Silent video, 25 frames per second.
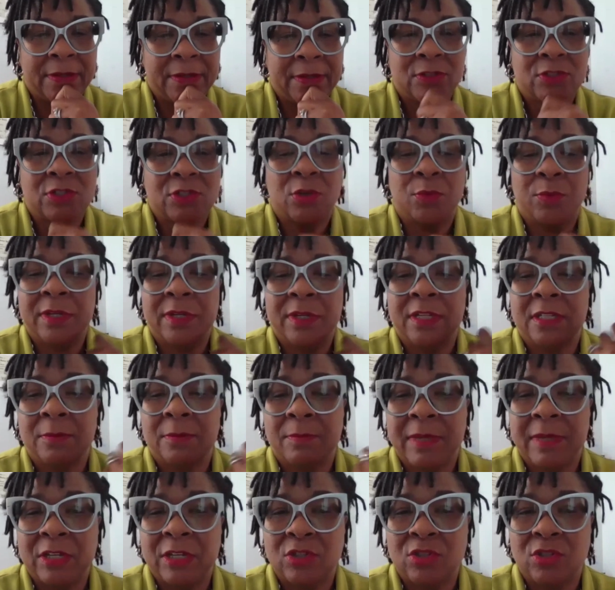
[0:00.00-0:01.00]
So we need to
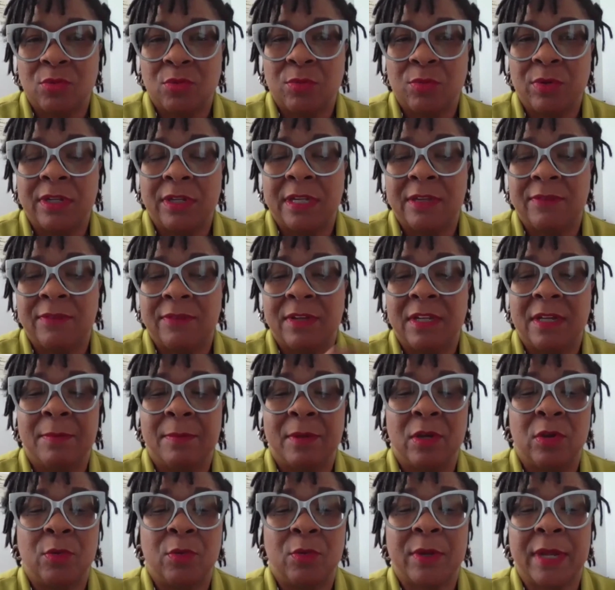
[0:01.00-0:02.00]
make sure we're giving them
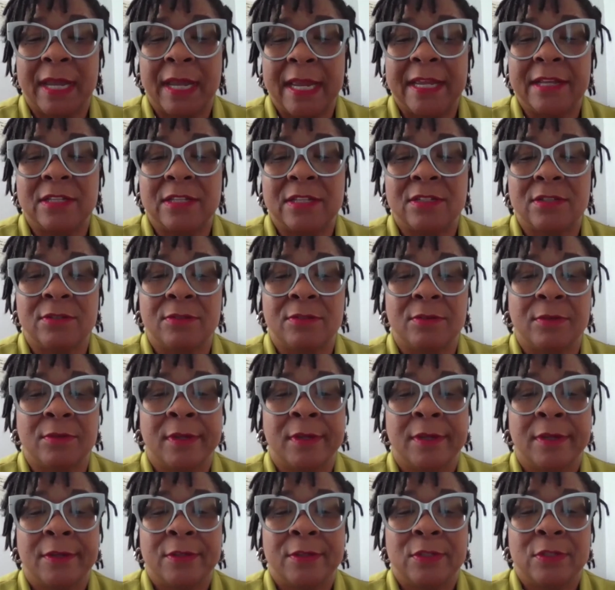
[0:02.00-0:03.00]
a okay to
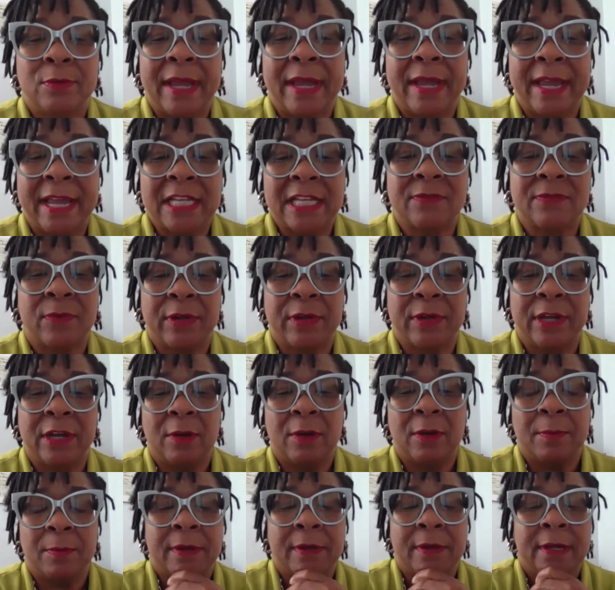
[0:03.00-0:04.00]
ask for
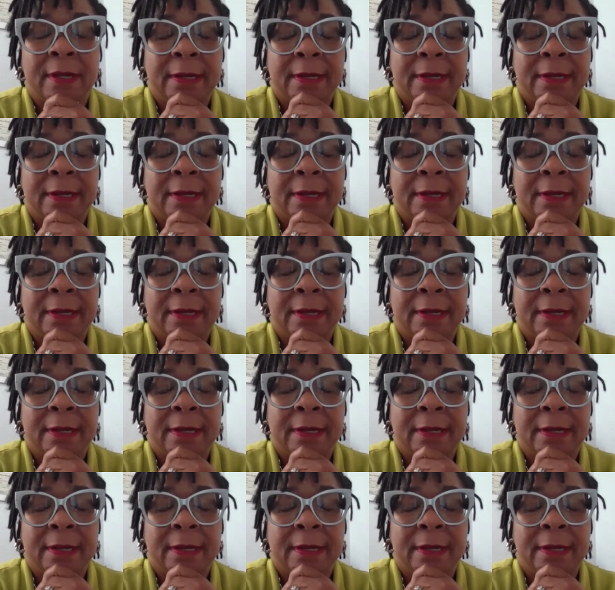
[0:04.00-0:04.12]
help.